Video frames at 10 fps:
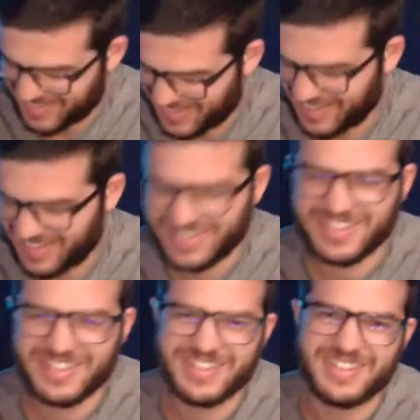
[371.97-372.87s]

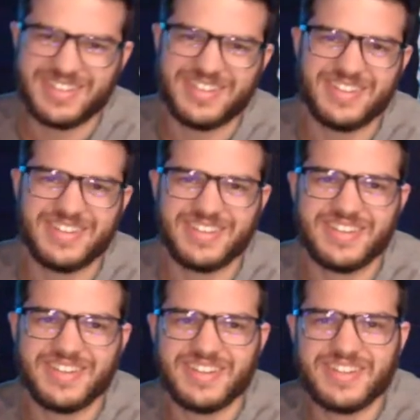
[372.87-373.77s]

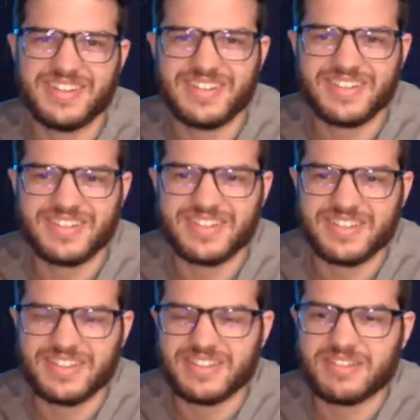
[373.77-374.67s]

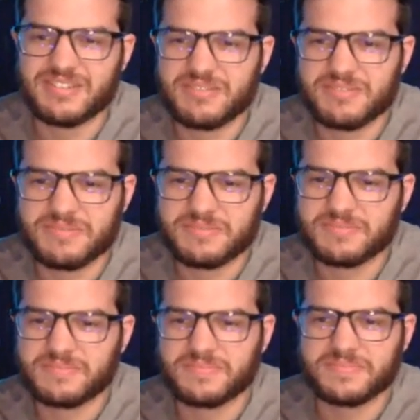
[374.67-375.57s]

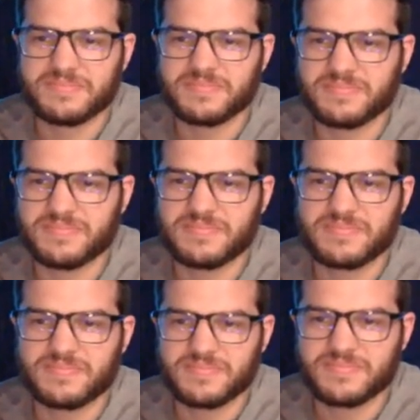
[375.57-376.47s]

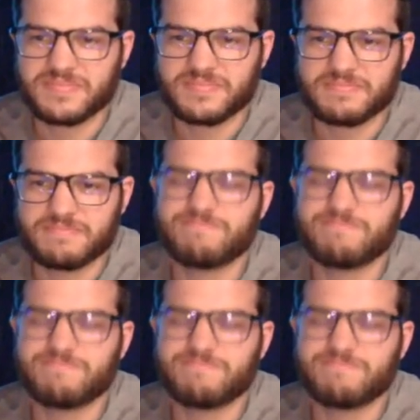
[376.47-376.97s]
This person isn't speaking.